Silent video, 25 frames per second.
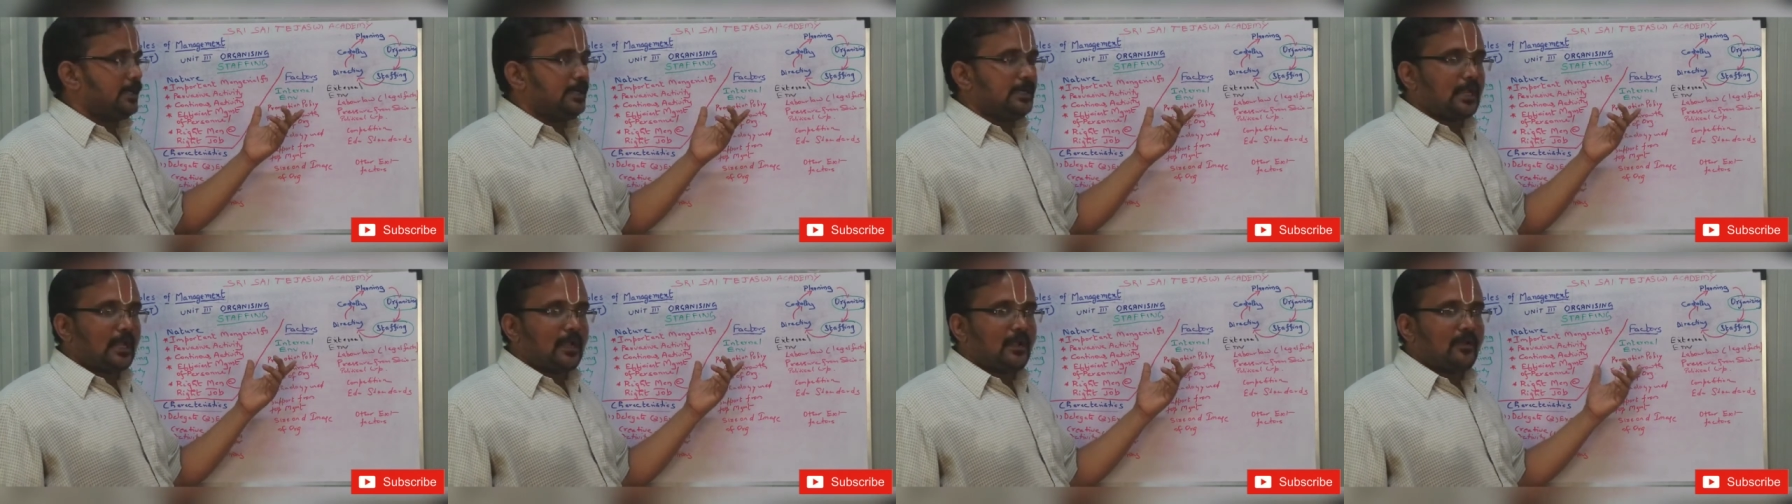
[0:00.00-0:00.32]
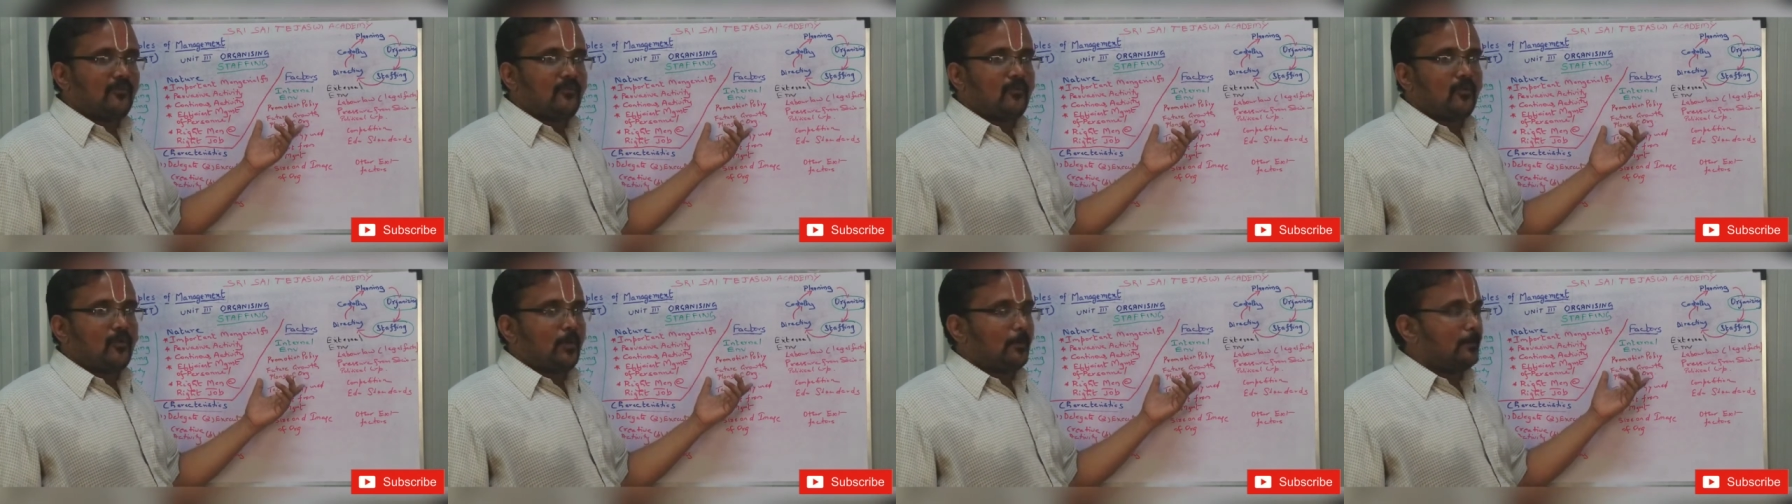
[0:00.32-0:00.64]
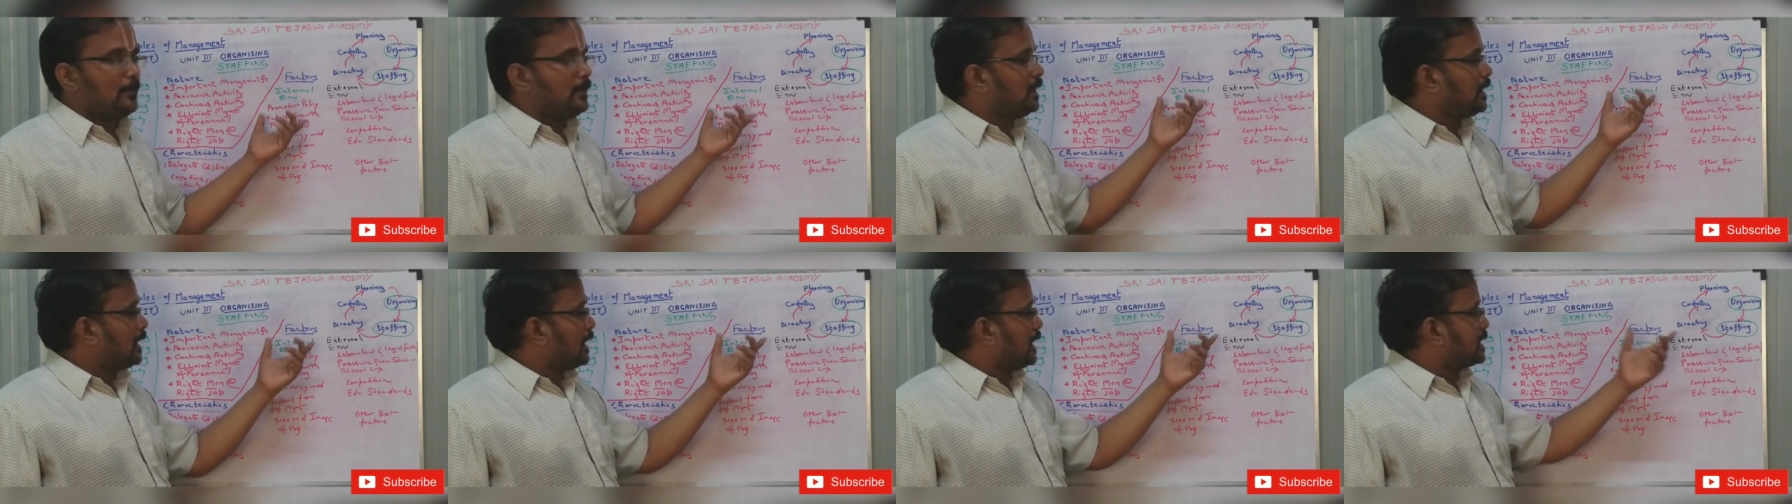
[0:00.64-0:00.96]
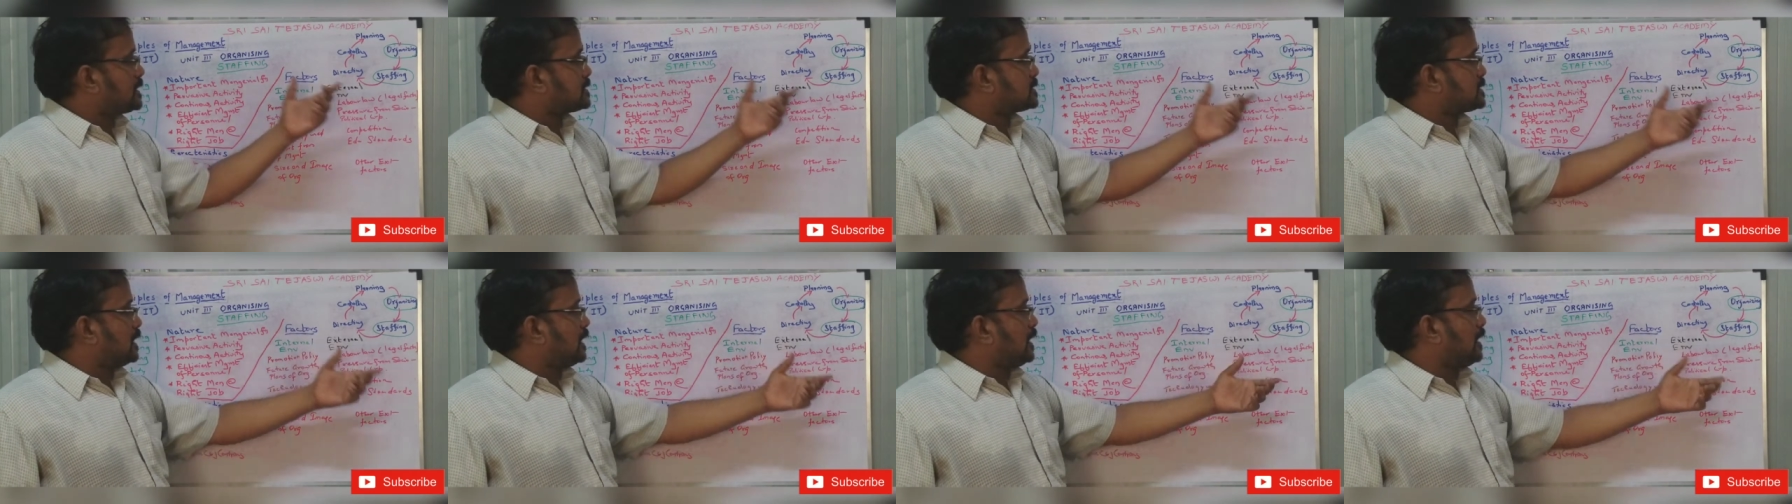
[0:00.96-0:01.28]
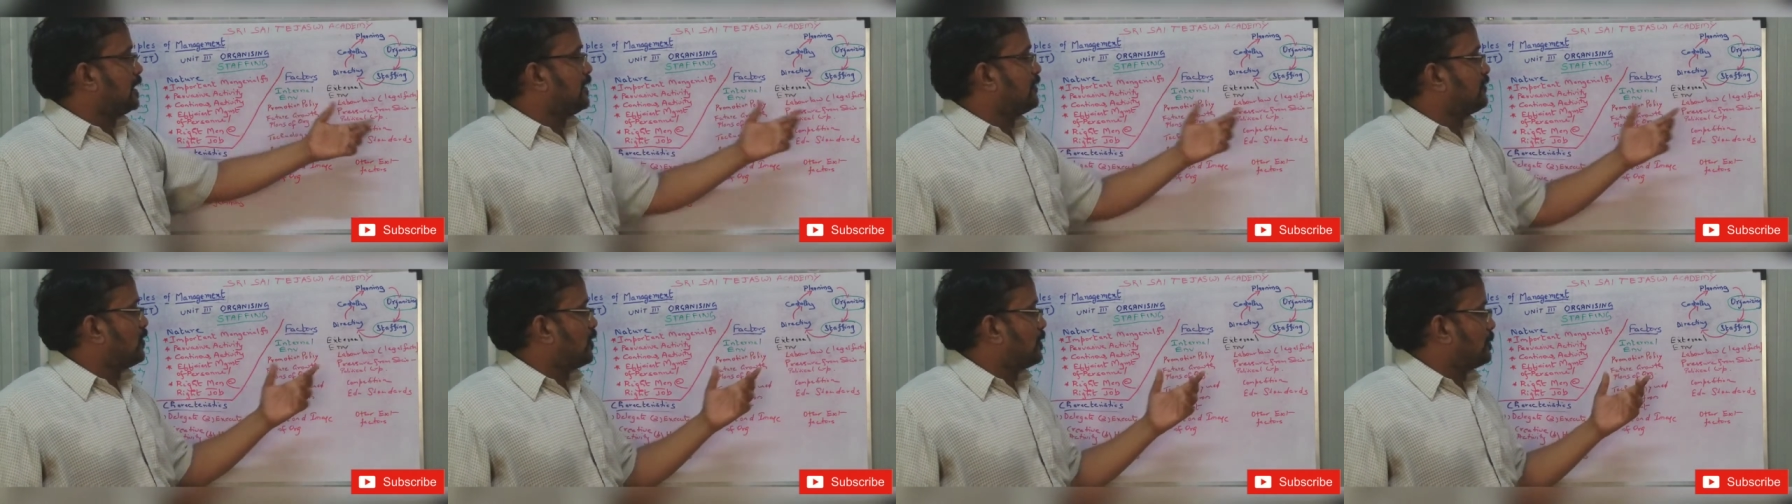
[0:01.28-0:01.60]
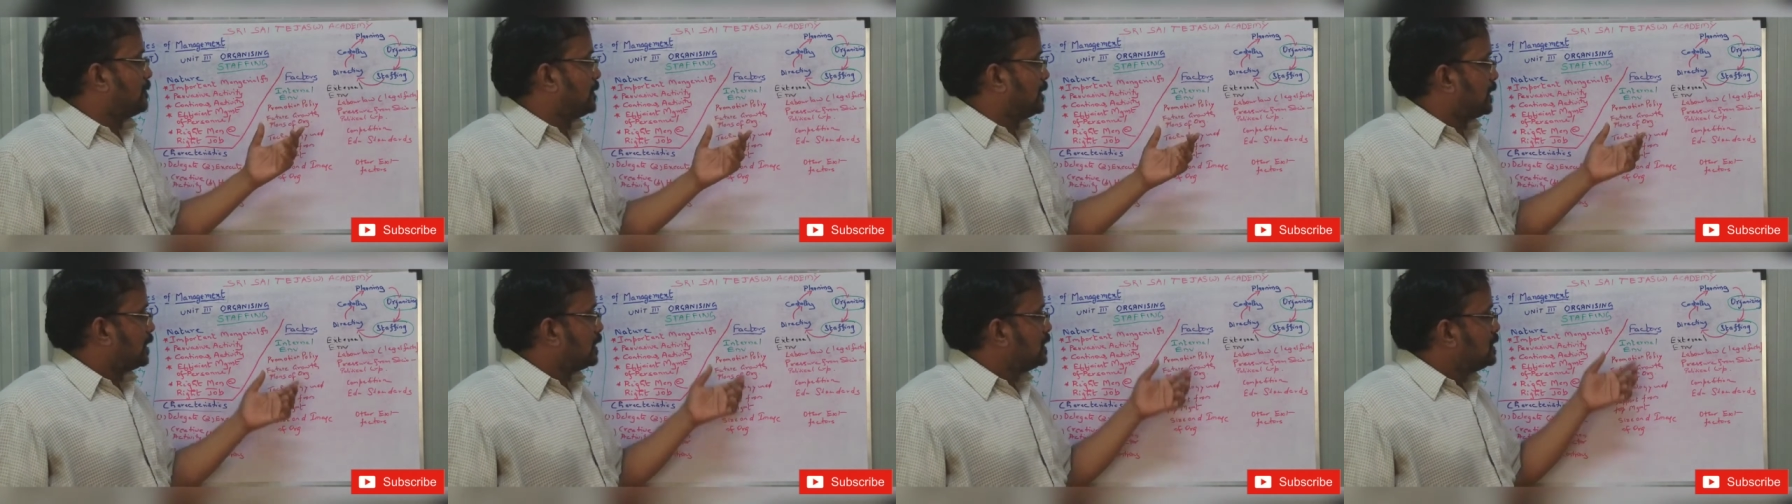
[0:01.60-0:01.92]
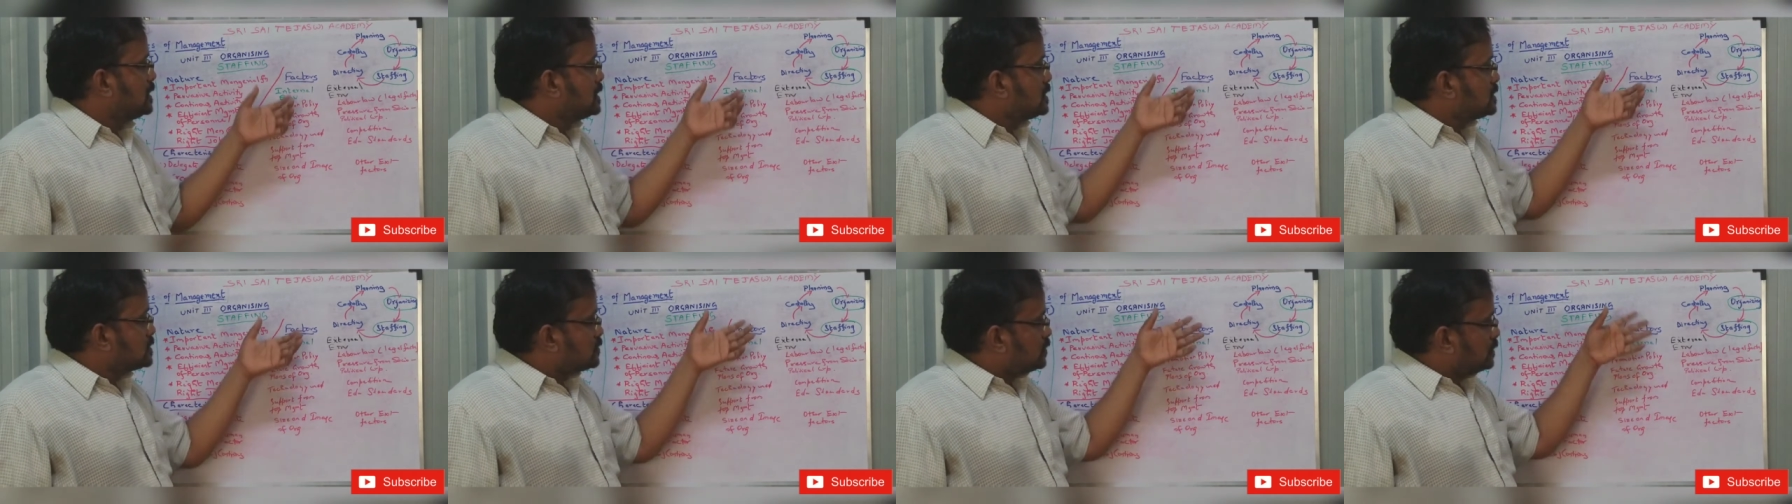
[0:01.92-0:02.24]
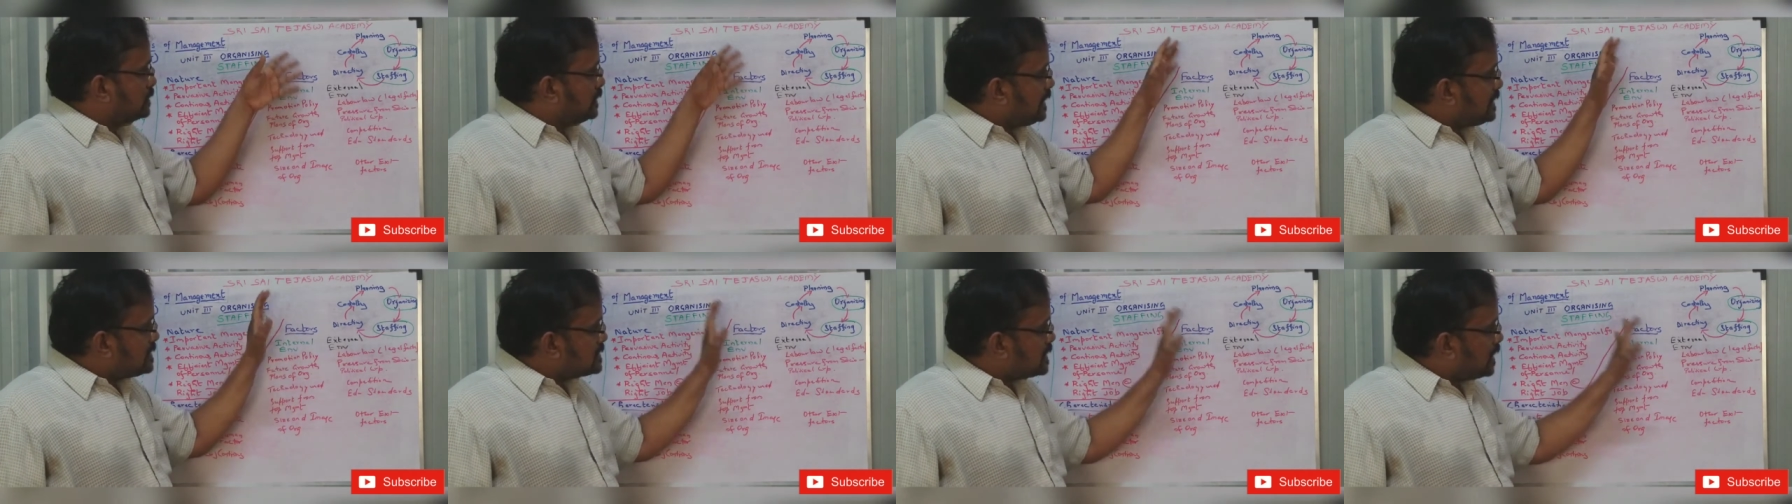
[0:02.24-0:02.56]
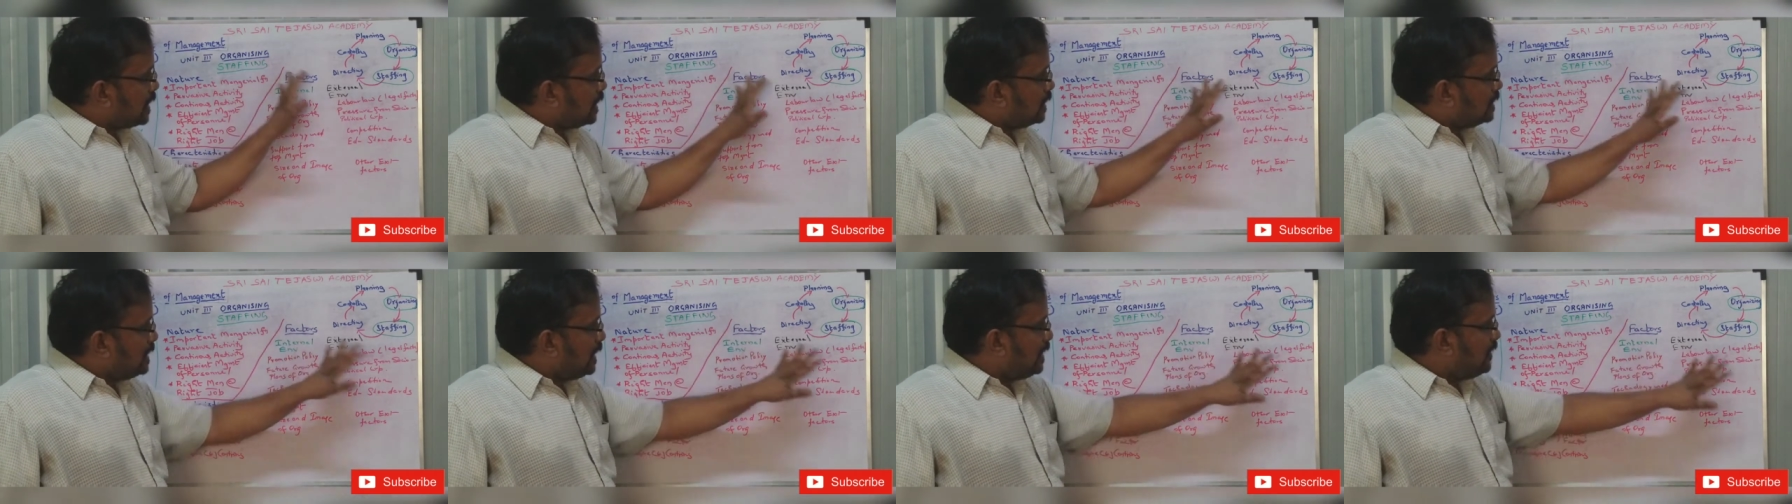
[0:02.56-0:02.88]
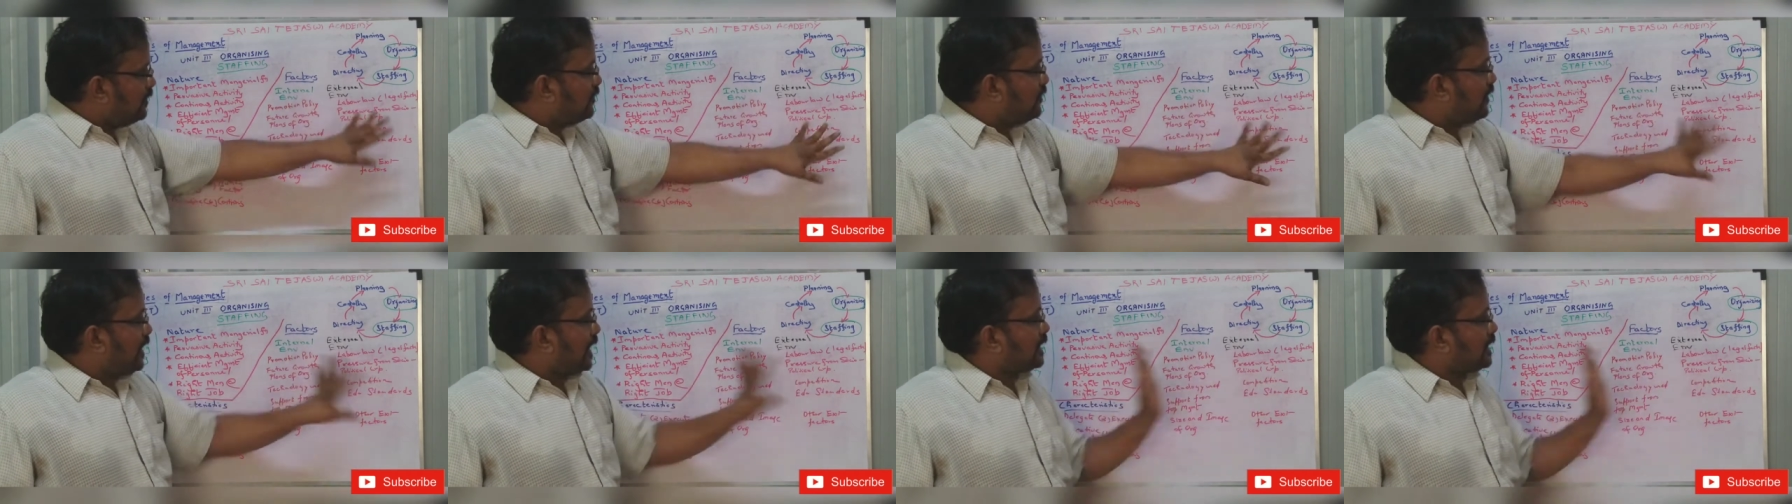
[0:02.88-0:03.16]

Internal environment, external environment. So these are all the